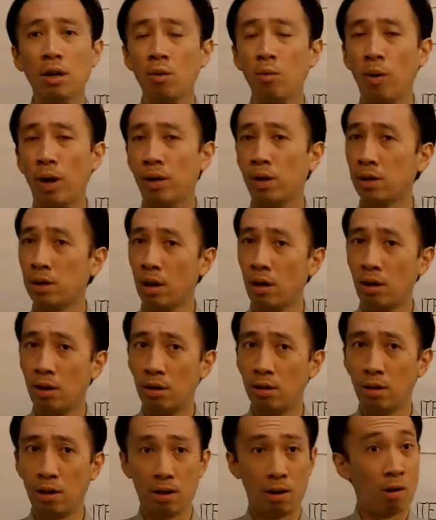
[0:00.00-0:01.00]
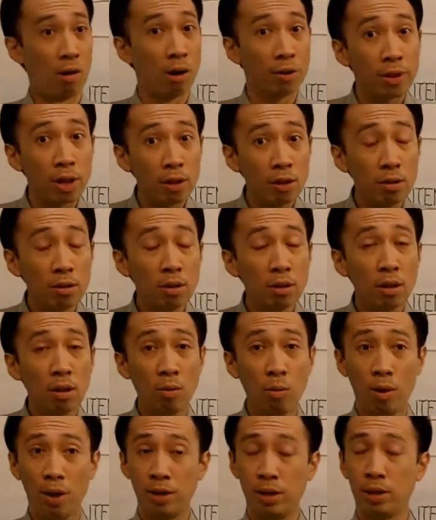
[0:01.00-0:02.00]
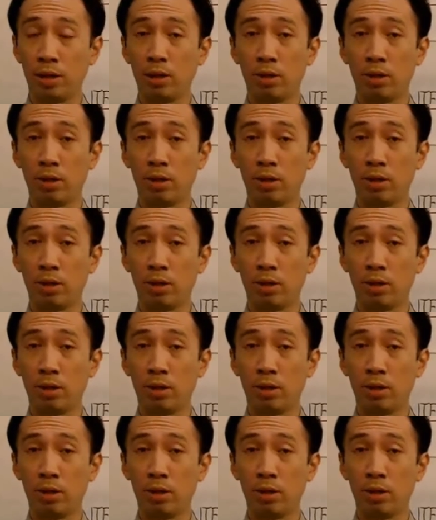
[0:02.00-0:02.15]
whether you're an author, whether